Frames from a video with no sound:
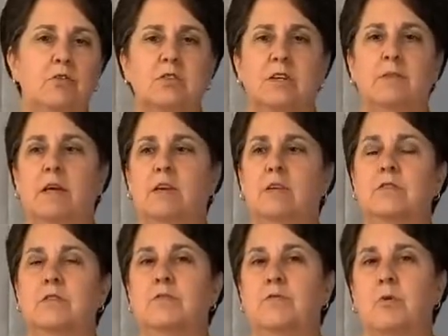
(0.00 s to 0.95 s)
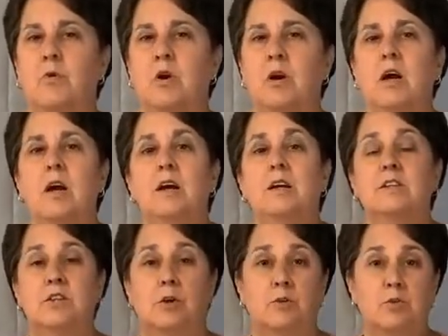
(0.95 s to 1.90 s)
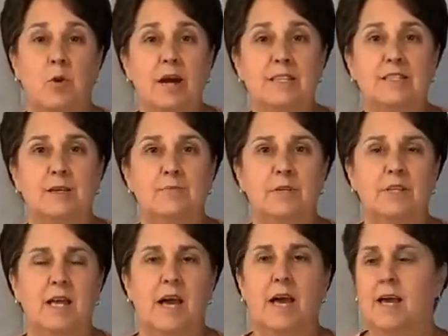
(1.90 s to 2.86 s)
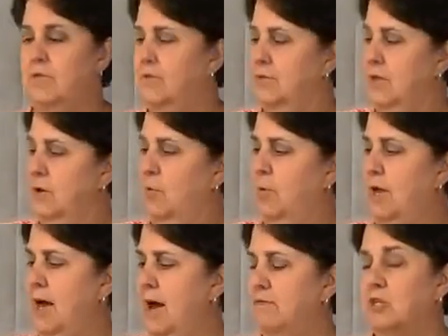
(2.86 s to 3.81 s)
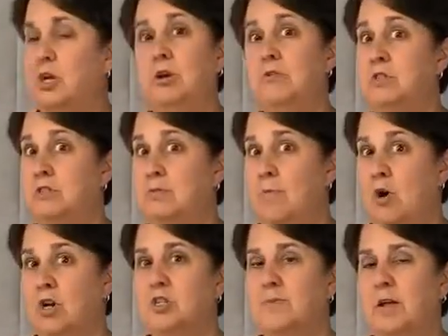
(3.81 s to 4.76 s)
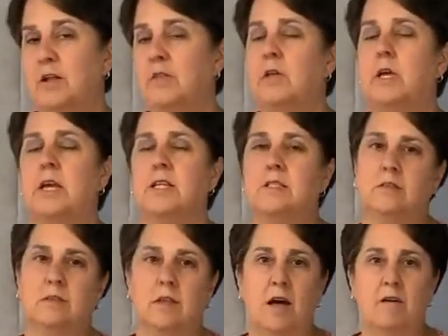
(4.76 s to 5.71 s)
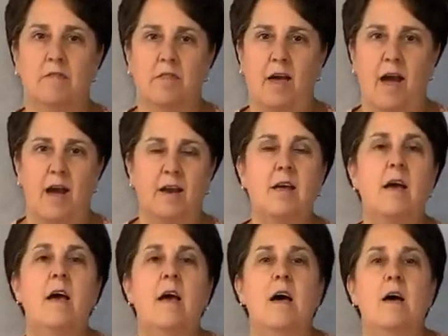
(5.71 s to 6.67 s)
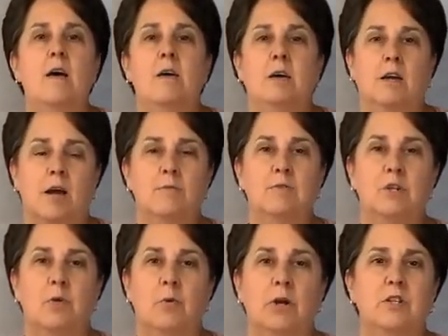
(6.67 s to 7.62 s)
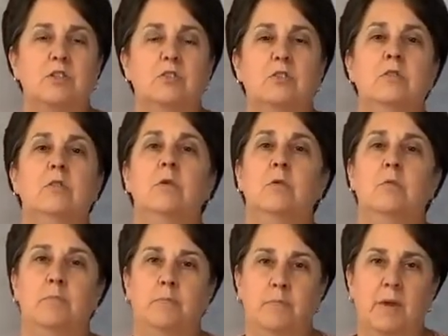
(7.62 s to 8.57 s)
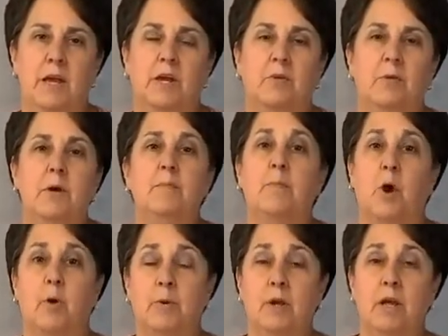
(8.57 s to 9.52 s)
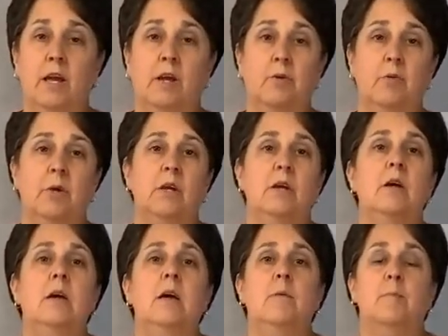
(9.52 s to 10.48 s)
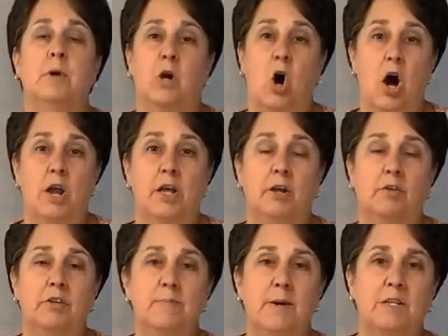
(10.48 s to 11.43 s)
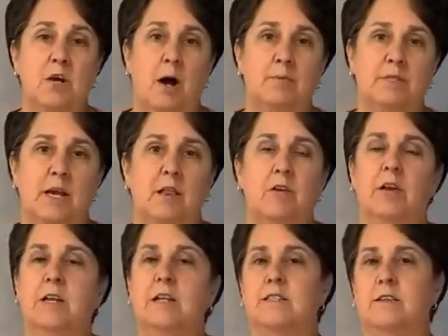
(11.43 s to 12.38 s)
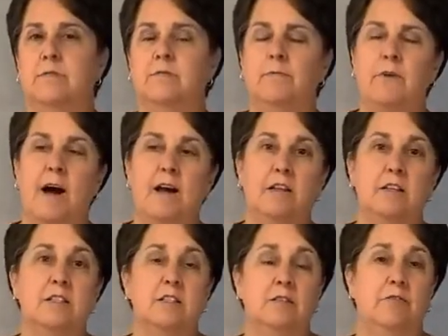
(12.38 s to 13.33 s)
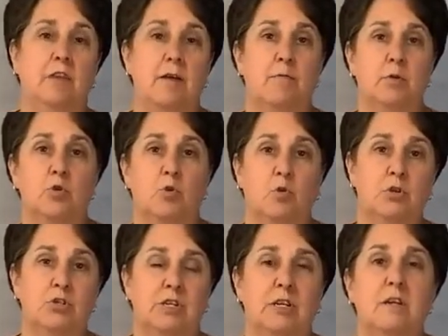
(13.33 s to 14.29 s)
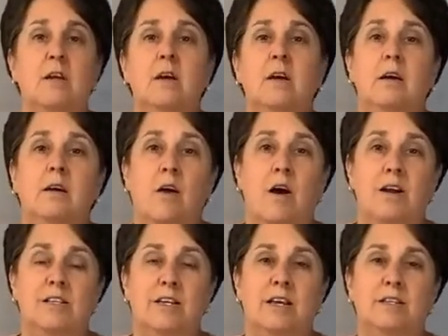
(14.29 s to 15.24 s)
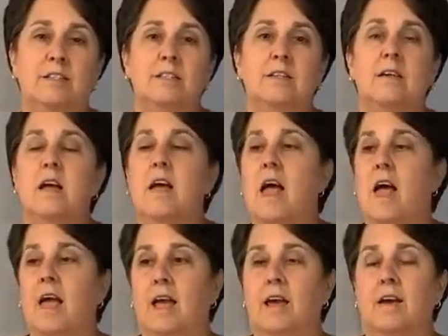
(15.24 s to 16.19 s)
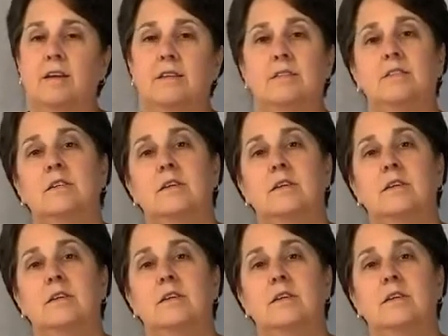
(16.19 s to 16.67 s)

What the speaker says: thing they use it for. So try some today. We have toasted marshmallow. The kids will love that. Comes in original hickory, bourbon hickory, pecan hickory is my top seller, and it's a finalist in the Flavor of Georgia contest. And